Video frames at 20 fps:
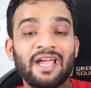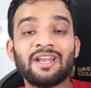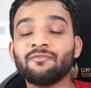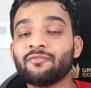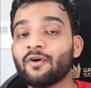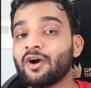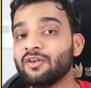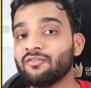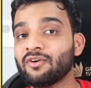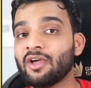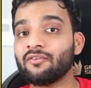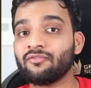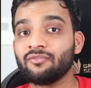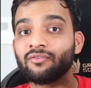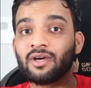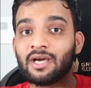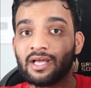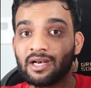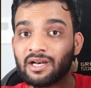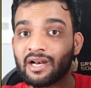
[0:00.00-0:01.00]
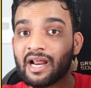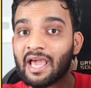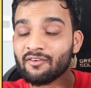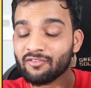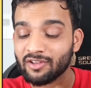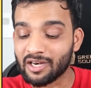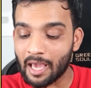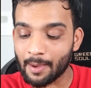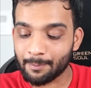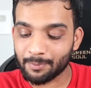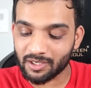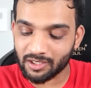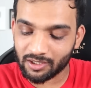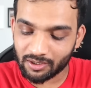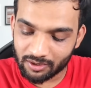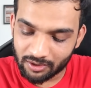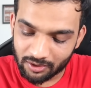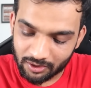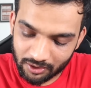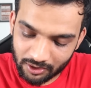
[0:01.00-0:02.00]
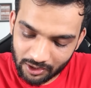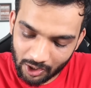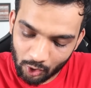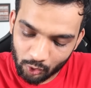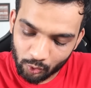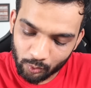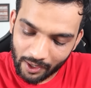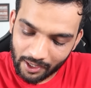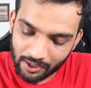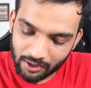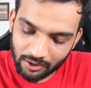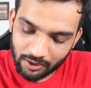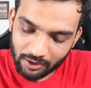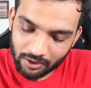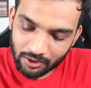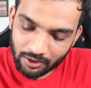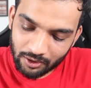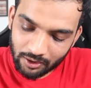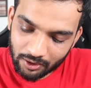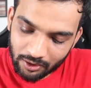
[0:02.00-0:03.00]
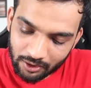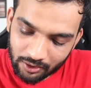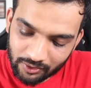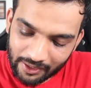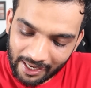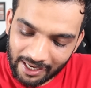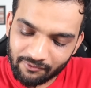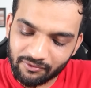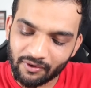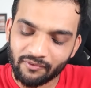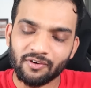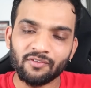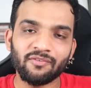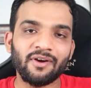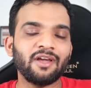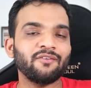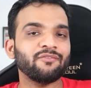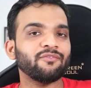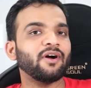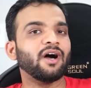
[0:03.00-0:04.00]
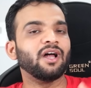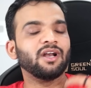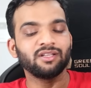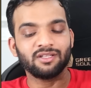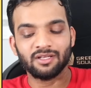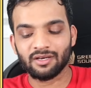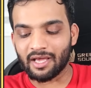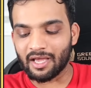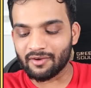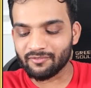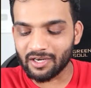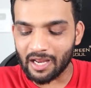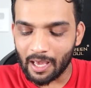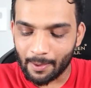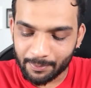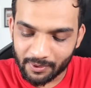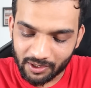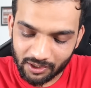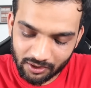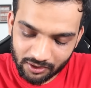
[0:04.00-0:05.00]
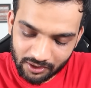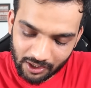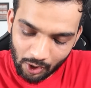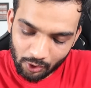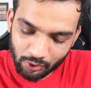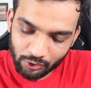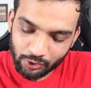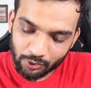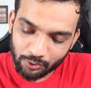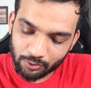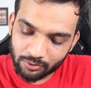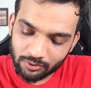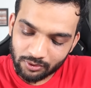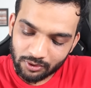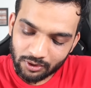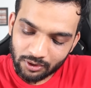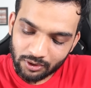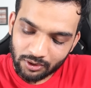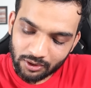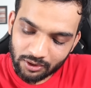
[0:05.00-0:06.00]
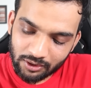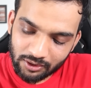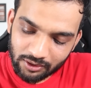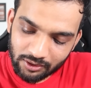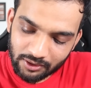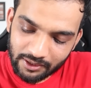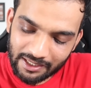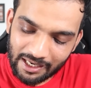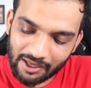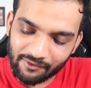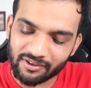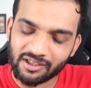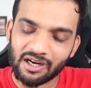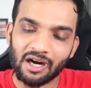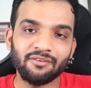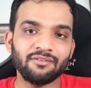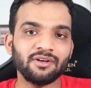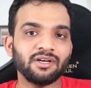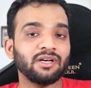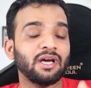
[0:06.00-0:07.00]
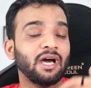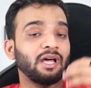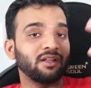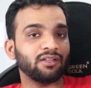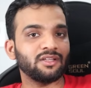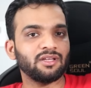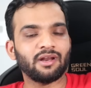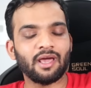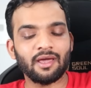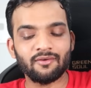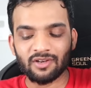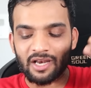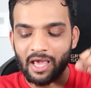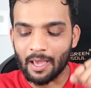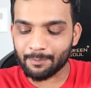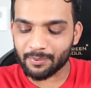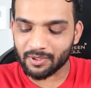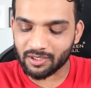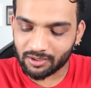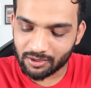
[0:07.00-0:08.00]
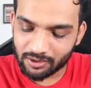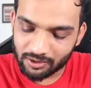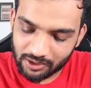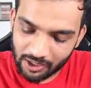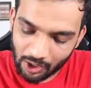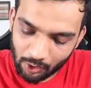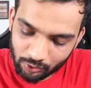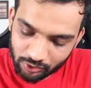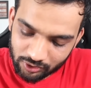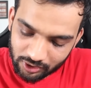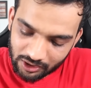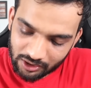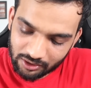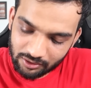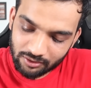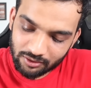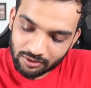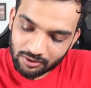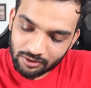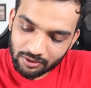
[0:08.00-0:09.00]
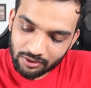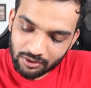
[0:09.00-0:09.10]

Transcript: 9.45, an arrival happening. Count 1. 9.55, another arrival happening. Count 2. 1100, another arrival happening. Count 3.